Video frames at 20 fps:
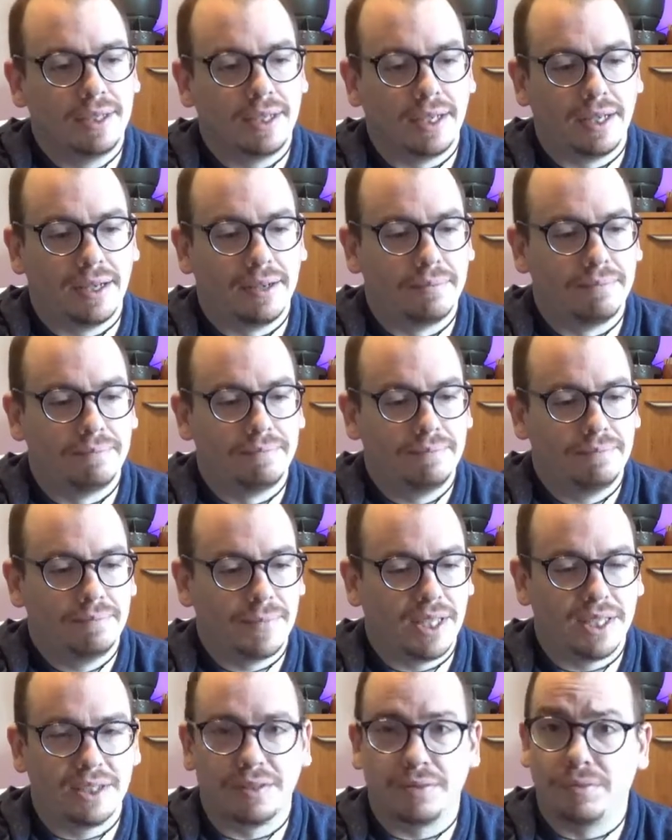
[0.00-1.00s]
Like
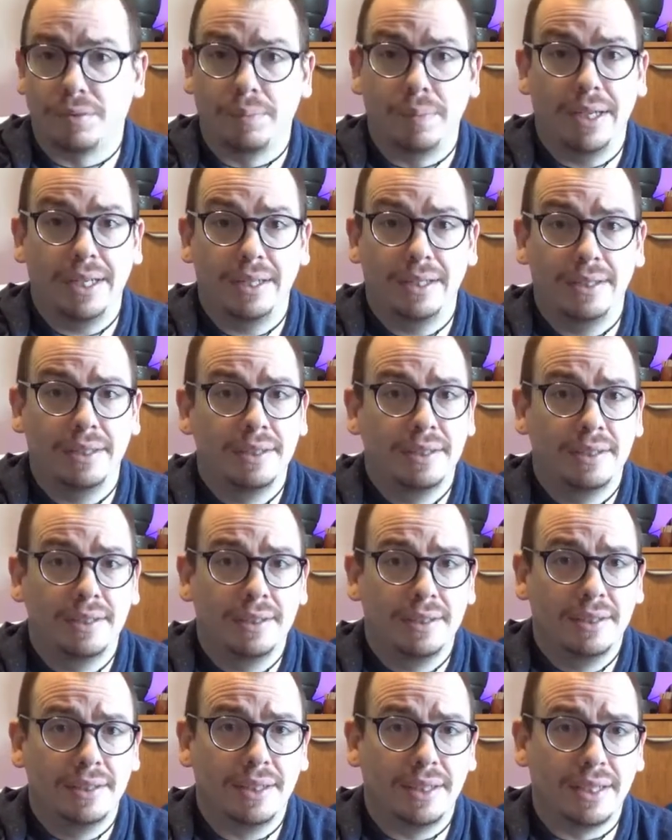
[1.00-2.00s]
I said, for me,
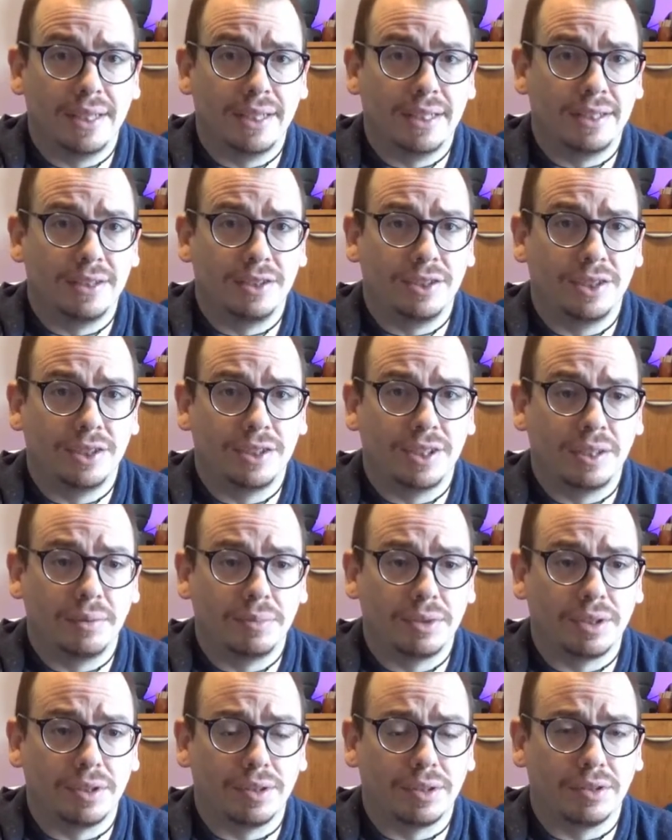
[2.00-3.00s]
it just
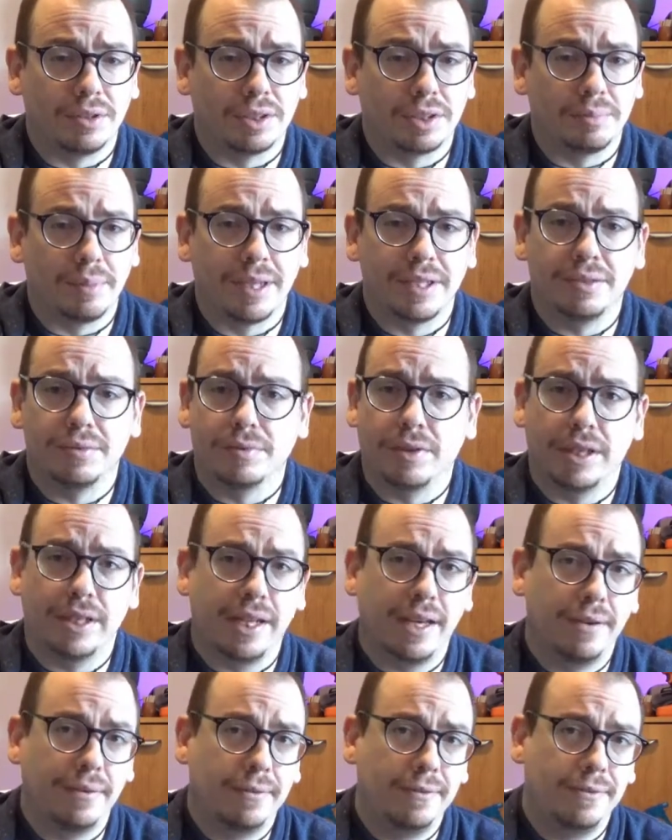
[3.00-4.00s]
seems a little expensive right
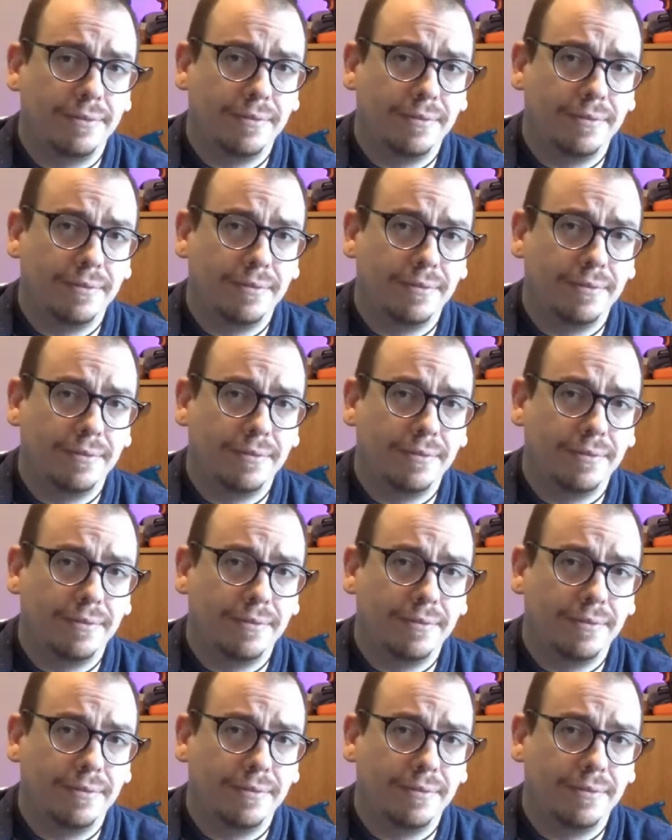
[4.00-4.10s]
now.